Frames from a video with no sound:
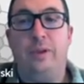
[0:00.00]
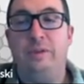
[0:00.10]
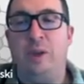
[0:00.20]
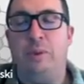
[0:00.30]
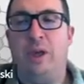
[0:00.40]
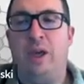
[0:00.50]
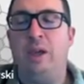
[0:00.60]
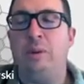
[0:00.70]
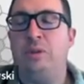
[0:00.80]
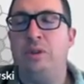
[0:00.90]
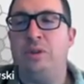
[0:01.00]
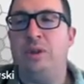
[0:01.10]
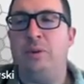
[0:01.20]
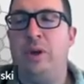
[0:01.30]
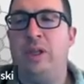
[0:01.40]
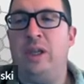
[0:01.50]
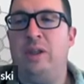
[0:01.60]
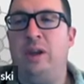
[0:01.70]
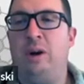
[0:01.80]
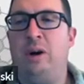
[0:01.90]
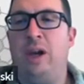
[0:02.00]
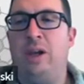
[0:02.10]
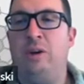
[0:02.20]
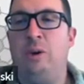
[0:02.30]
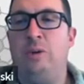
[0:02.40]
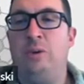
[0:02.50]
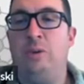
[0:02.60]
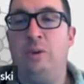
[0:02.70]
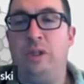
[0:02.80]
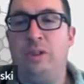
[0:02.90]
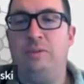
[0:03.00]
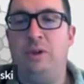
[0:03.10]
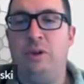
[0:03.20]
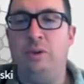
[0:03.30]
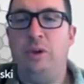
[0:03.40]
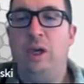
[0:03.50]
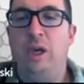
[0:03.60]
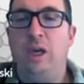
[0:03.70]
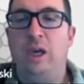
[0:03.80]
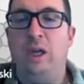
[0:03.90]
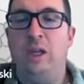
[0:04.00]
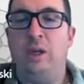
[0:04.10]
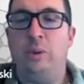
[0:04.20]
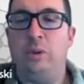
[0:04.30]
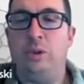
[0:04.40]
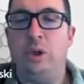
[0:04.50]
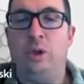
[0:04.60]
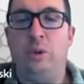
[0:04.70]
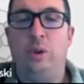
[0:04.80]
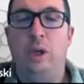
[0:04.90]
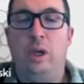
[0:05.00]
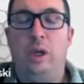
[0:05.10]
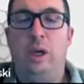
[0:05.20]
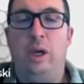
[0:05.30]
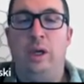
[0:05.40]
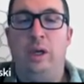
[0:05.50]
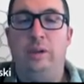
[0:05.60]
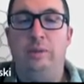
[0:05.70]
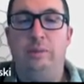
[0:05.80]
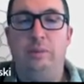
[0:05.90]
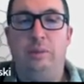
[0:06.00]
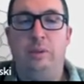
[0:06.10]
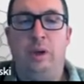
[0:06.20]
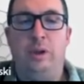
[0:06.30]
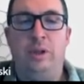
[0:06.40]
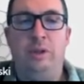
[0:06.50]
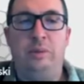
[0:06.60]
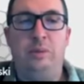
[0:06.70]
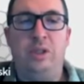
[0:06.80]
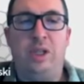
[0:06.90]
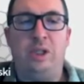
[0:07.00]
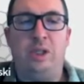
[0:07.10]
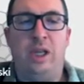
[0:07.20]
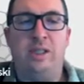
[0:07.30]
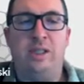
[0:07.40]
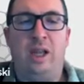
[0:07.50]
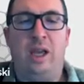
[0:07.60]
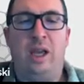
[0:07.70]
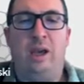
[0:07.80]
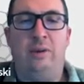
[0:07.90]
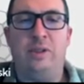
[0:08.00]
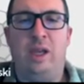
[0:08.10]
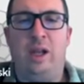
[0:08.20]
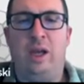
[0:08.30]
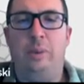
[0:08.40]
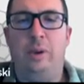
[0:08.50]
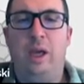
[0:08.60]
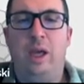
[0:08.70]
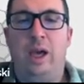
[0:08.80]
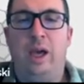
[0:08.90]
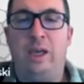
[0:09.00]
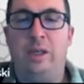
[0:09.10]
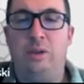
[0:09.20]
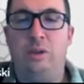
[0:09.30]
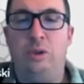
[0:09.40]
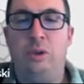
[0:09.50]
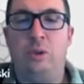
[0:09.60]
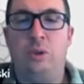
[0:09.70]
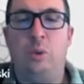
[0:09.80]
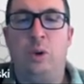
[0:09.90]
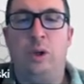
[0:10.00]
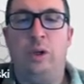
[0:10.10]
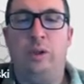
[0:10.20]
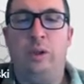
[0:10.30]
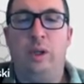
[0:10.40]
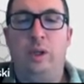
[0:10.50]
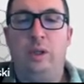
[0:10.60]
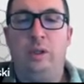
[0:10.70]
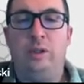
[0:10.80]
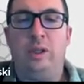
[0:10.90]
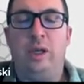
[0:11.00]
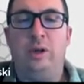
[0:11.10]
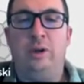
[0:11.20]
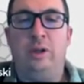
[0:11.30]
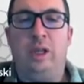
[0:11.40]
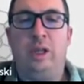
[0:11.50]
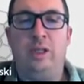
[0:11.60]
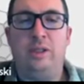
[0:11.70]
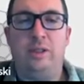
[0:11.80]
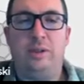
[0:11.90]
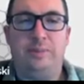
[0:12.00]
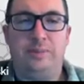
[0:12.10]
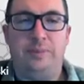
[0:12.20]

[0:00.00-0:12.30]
Same thing, just different way to get there. I can go to list view, and it will show all the session dates that I have set up. I can choose one, click enter attendance,